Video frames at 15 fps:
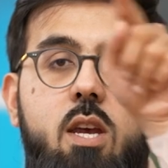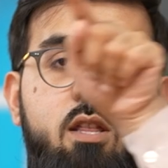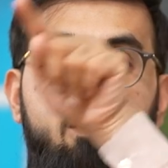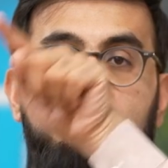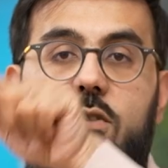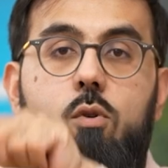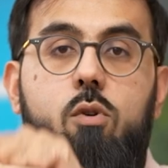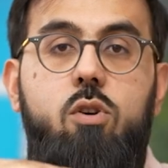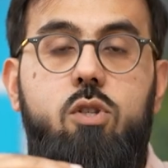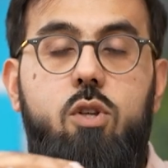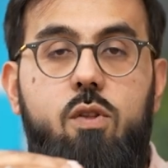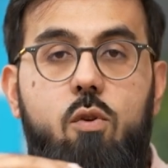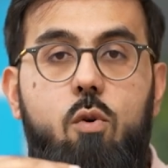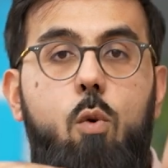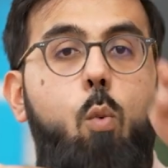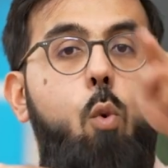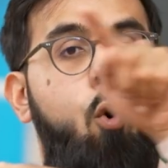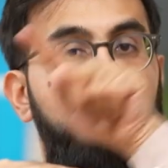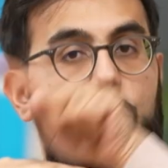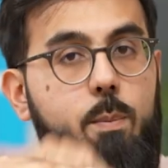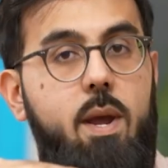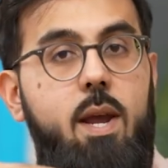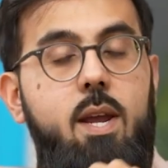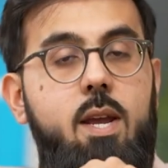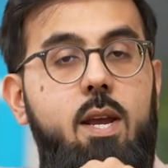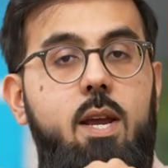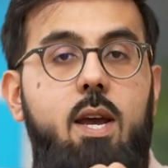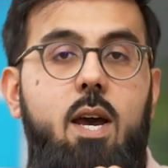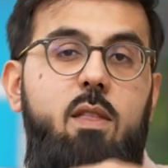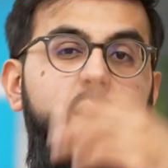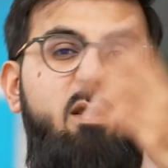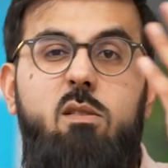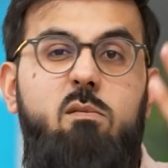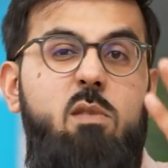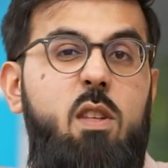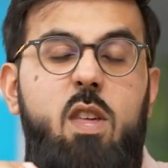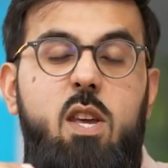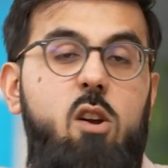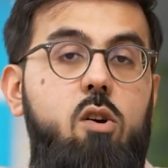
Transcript: they focus on the reward bit, and they think,